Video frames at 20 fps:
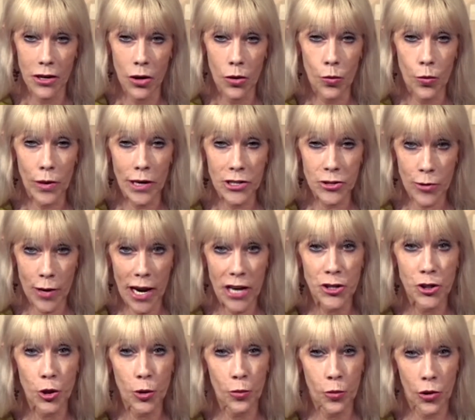Retrain
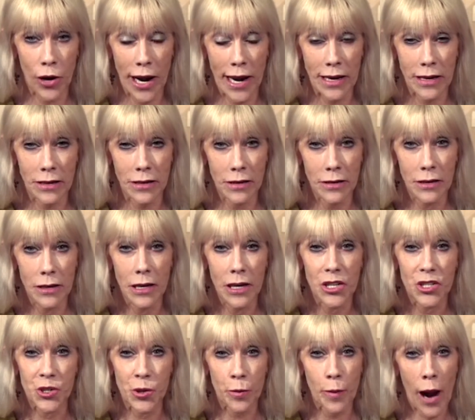Your Brain
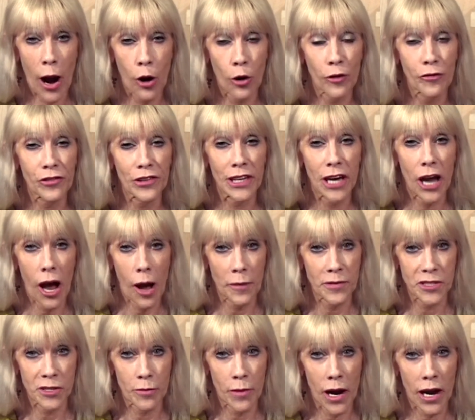to Powerfully
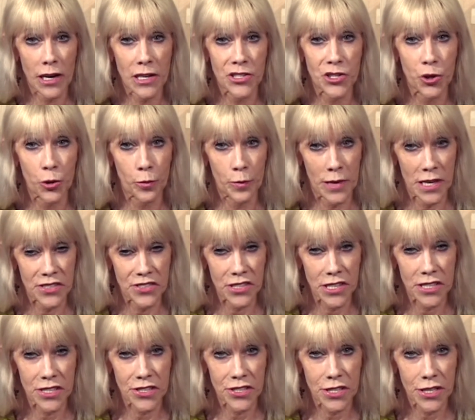Optimize Your
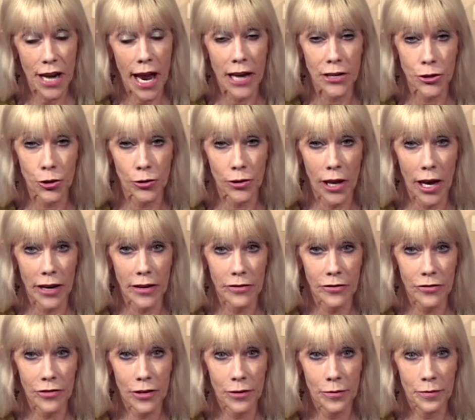Business and Your Life.
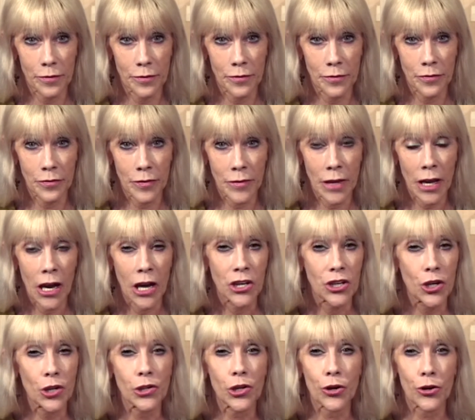
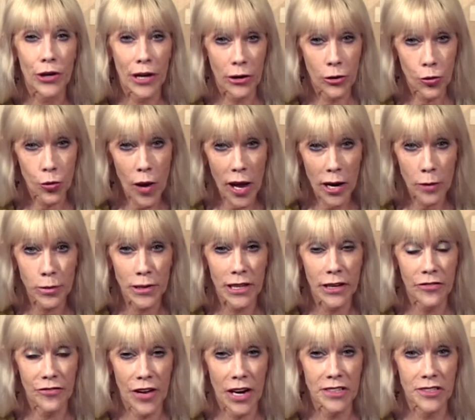You'll learn incredibly
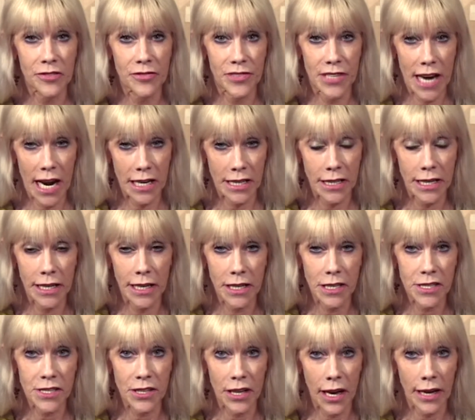effective
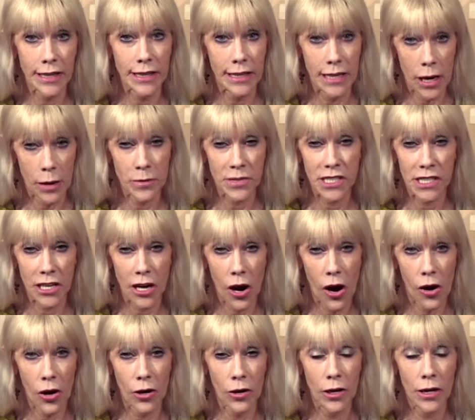techniques like
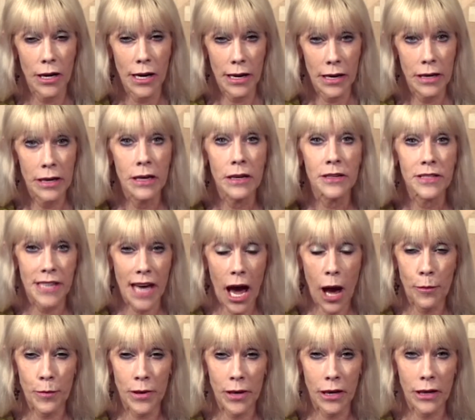EMDR,
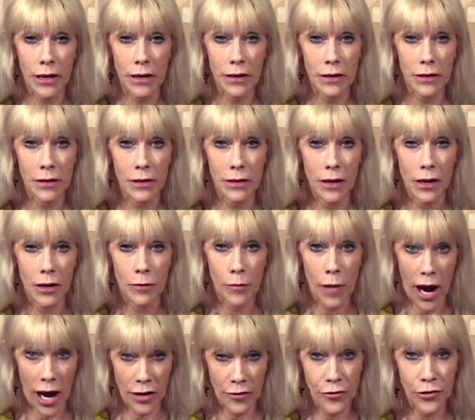tapping,
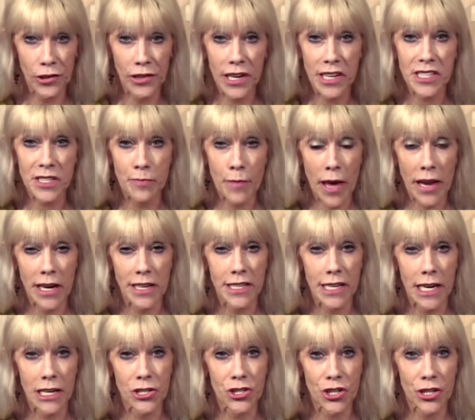mindfulness
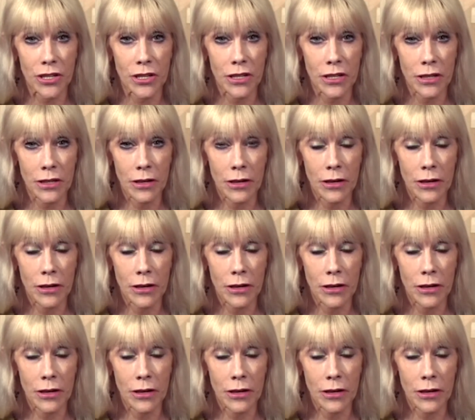meditation,